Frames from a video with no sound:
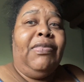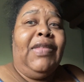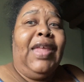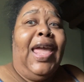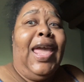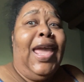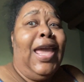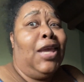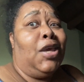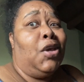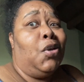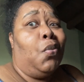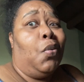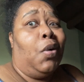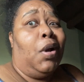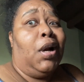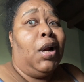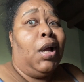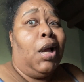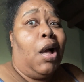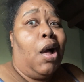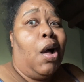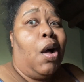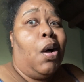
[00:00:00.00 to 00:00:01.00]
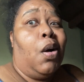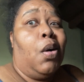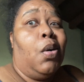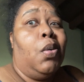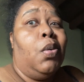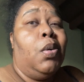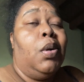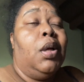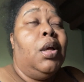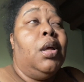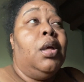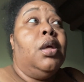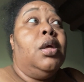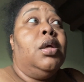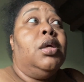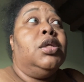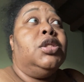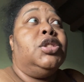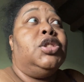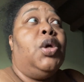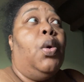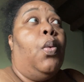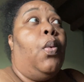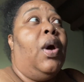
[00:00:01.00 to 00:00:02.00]
and you want to go
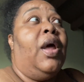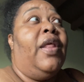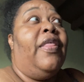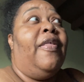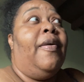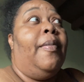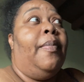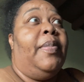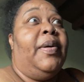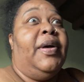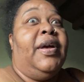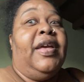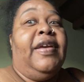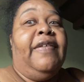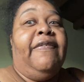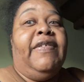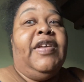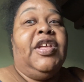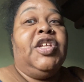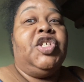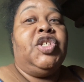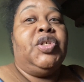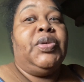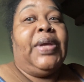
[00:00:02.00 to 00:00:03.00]
to one of the book events, you